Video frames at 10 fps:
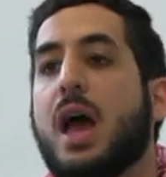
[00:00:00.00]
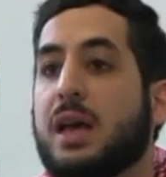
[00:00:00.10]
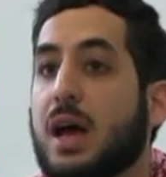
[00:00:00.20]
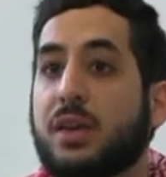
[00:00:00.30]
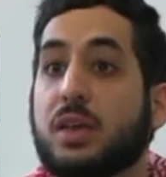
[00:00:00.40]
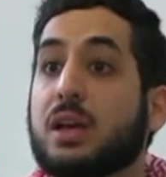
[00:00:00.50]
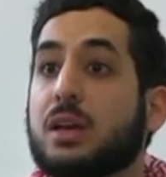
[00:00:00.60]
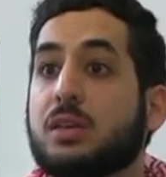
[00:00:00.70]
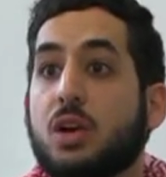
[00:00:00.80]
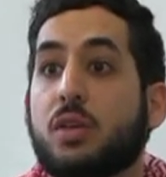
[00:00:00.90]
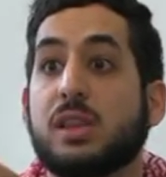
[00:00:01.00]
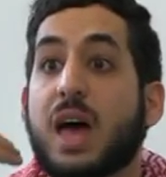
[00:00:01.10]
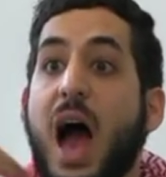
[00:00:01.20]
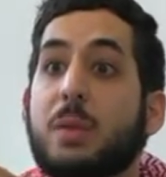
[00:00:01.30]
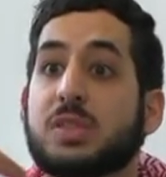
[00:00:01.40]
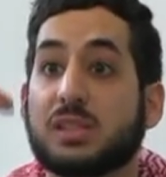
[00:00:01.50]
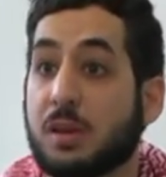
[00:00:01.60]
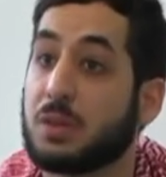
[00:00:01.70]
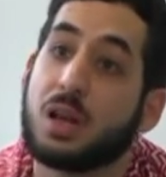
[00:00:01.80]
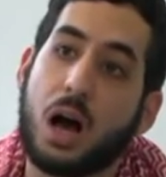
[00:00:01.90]
And I think, in the absence
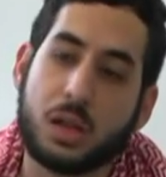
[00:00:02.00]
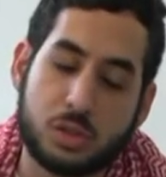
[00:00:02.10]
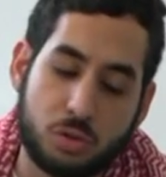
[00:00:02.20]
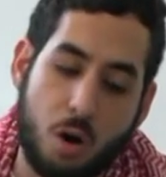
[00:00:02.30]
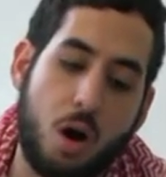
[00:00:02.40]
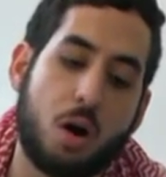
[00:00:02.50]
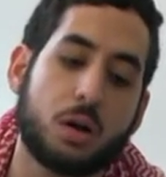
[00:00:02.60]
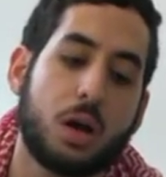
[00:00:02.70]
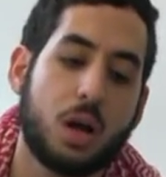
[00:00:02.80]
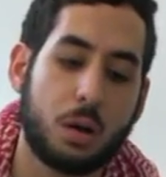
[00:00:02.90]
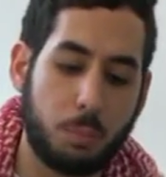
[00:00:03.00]
of a strong